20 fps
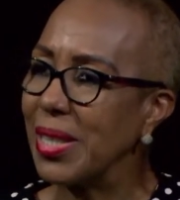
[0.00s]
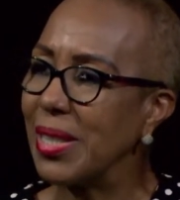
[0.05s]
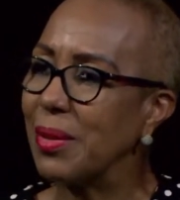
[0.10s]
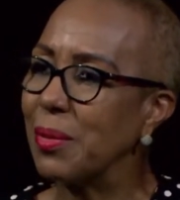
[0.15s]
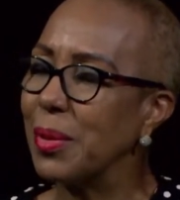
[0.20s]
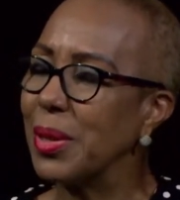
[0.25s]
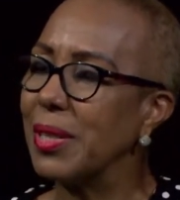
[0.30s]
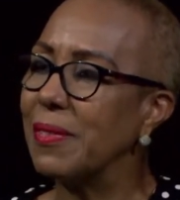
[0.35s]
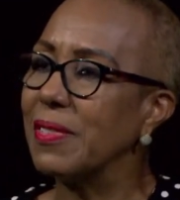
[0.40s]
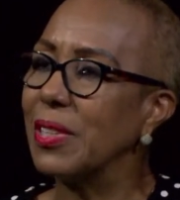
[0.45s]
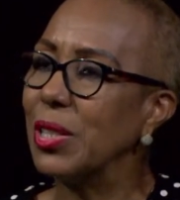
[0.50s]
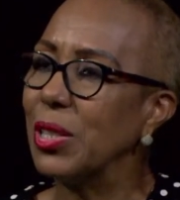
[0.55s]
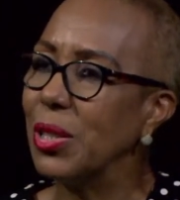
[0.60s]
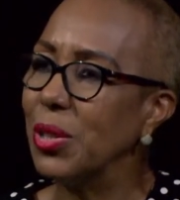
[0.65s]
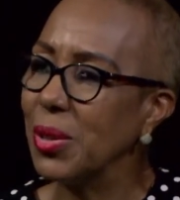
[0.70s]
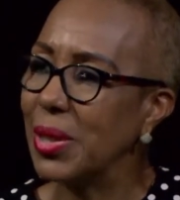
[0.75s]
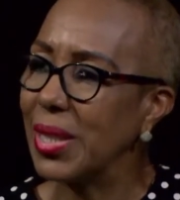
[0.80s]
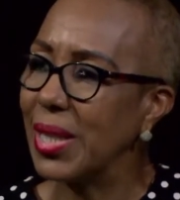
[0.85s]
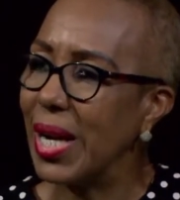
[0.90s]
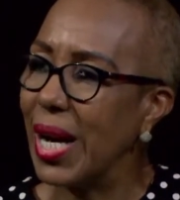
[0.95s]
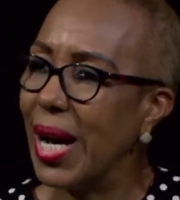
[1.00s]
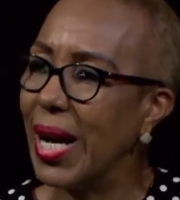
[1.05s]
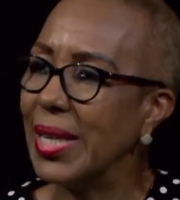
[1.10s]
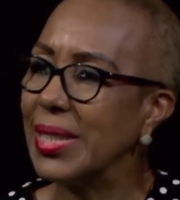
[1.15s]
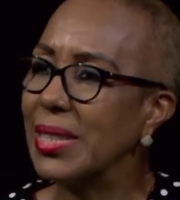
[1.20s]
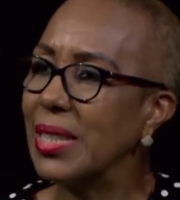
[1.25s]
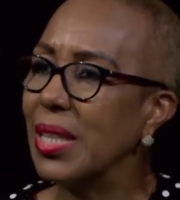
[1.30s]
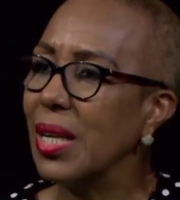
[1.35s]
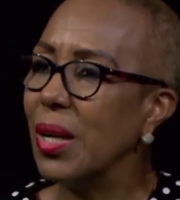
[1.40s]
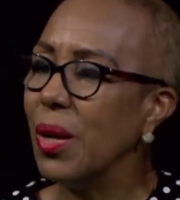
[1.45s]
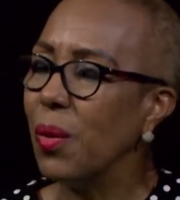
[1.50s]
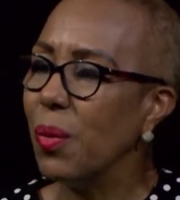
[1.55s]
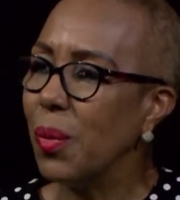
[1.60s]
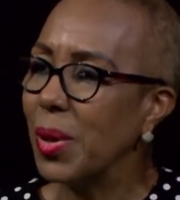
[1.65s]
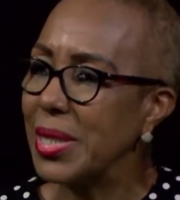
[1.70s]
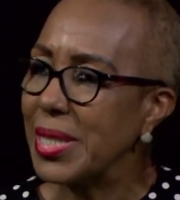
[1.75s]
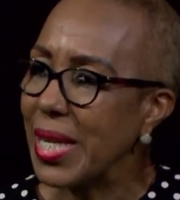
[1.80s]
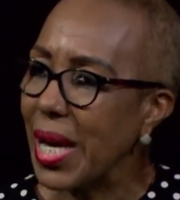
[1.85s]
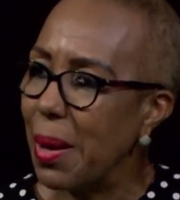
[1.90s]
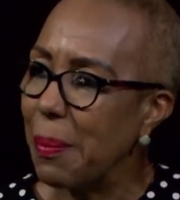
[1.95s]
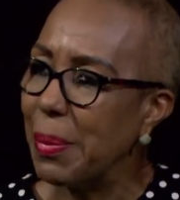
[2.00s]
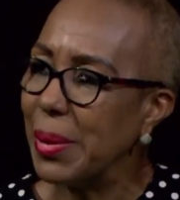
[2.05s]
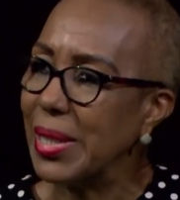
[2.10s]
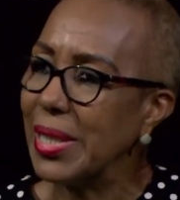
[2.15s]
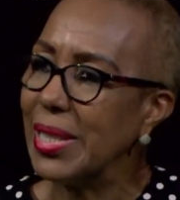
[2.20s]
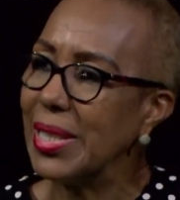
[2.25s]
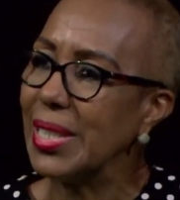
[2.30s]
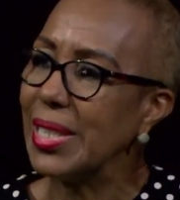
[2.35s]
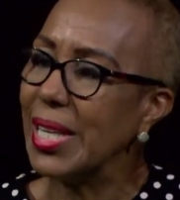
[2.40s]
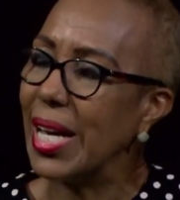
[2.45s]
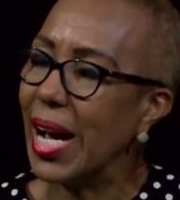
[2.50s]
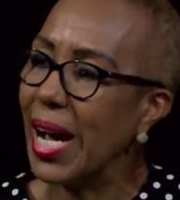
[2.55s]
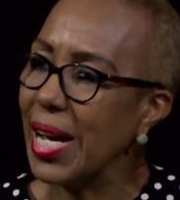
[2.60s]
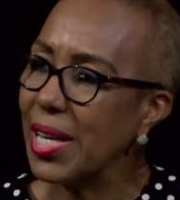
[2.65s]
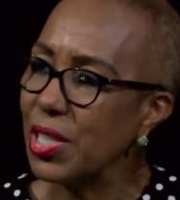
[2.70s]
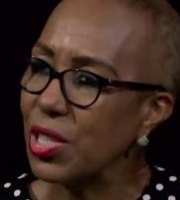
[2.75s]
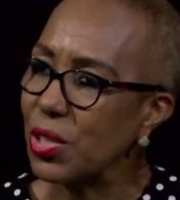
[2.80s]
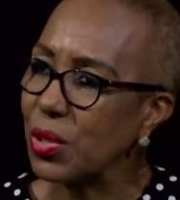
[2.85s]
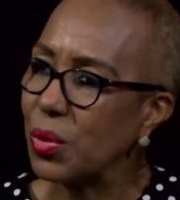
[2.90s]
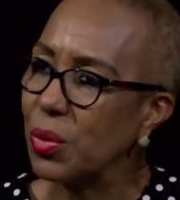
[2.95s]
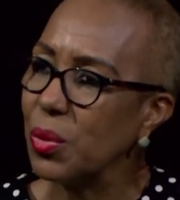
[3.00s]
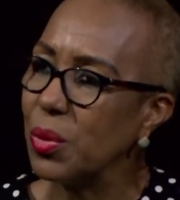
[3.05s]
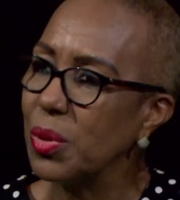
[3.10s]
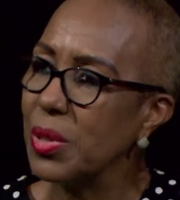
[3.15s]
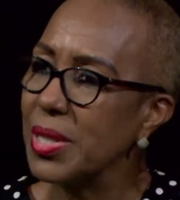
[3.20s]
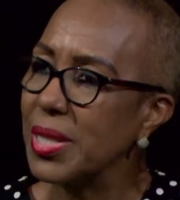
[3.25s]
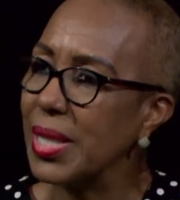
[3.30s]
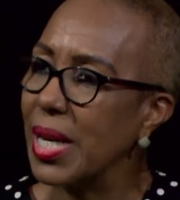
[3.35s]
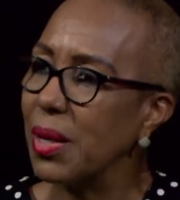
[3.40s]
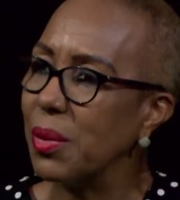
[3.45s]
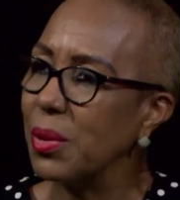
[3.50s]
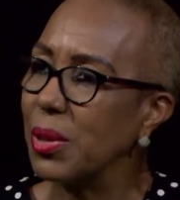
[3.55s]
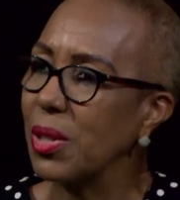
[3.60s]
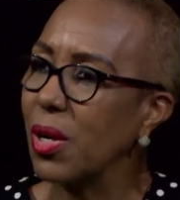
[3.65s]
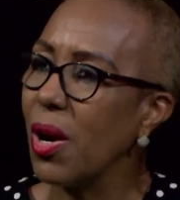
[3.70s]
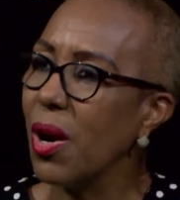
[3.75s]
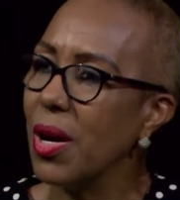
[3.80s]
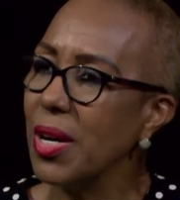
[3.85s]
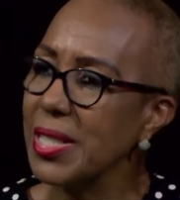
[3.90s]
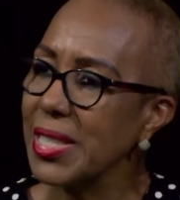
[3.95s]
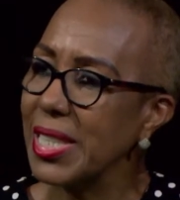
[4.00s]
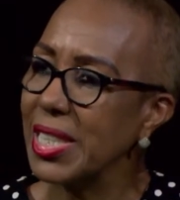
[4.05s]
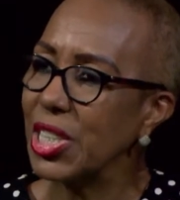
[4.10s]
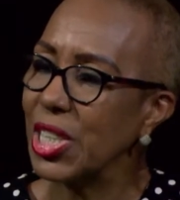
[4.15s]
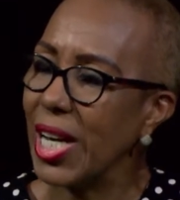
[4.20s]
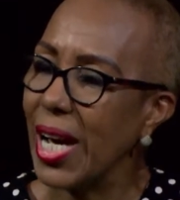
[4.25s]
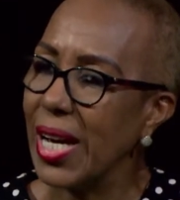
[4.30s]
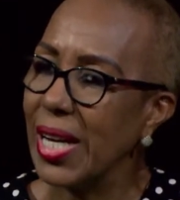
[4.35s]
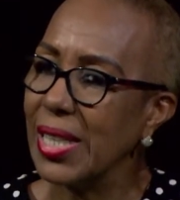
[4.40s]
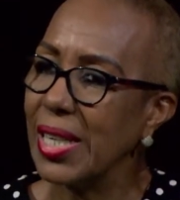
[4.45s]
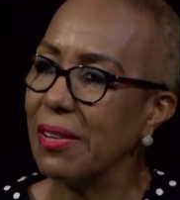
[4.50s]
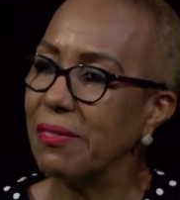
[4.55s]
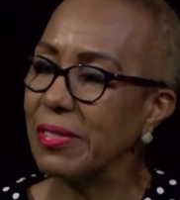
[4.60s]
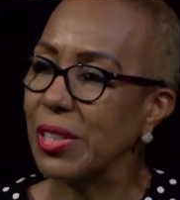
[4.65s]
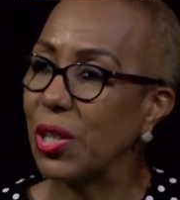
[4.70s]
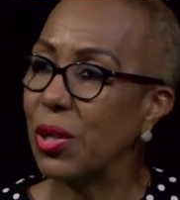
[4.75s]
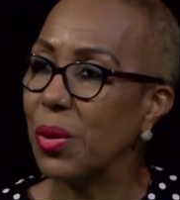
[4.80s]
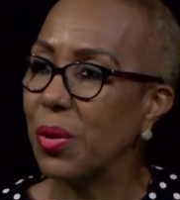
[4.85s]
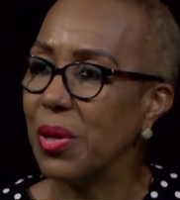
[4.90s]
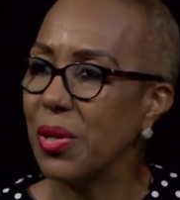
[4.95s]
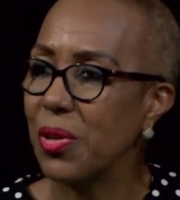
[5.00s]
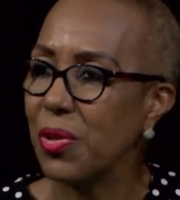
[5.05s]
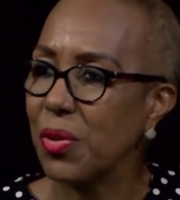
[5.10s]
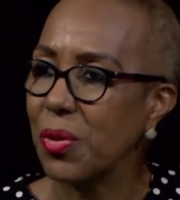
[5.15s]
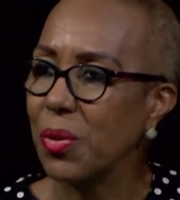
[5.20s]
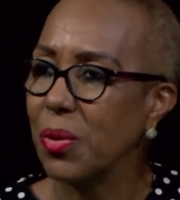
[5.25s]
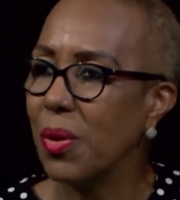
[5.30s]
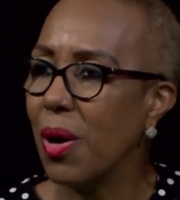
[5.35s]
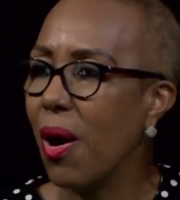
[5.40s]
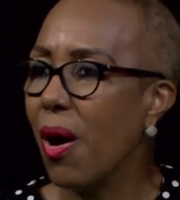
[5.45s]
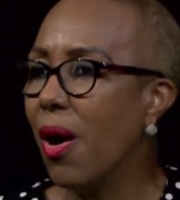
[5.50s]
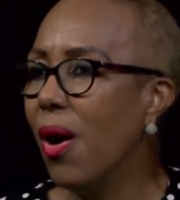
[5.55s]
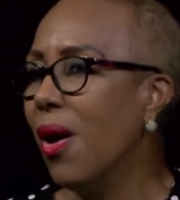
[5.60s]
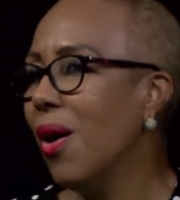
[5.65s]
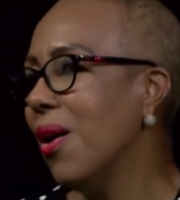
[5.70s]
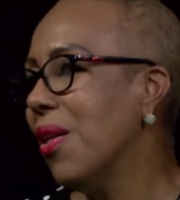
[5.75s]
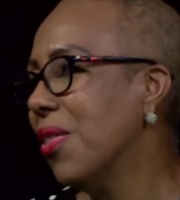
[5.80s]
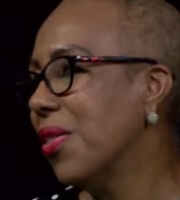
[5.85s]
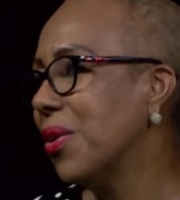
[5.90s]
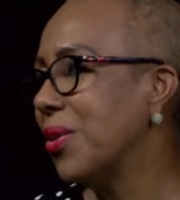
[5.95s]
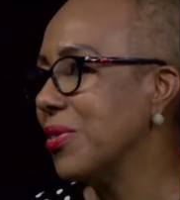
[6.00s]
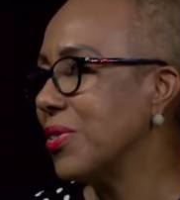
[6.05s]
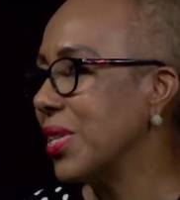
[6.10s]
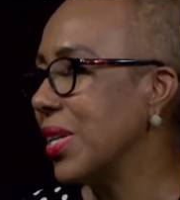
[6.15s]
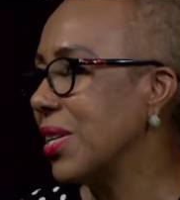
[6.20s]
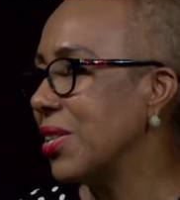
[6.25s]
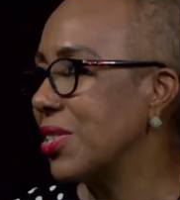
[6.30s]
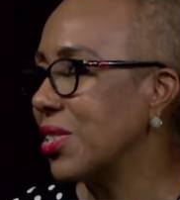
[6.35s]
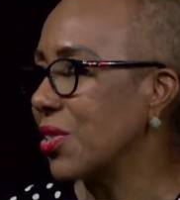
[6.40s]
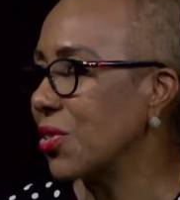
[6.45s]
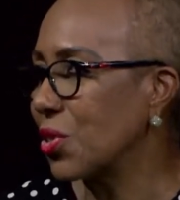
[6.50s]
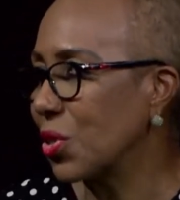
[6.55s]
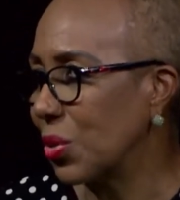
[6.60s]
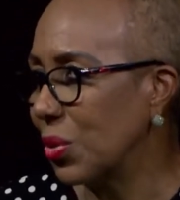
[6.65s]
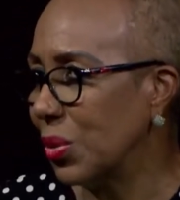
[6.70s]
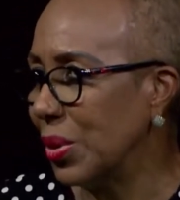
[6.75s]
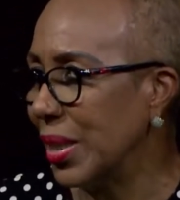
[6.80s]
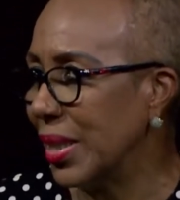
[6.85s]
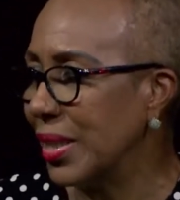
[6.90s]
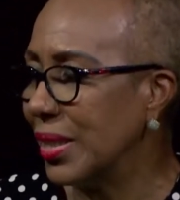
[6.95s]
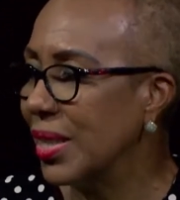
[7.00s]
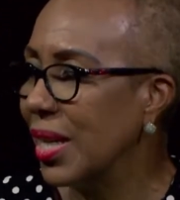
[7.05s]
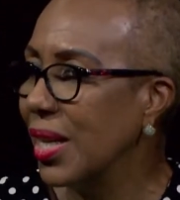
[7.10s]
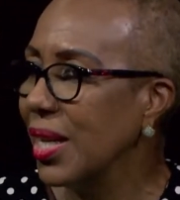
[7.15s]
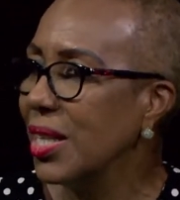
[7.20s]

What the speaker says: We have to look at what's happening in the high schools that would cause a child, after going through all those years of schooling,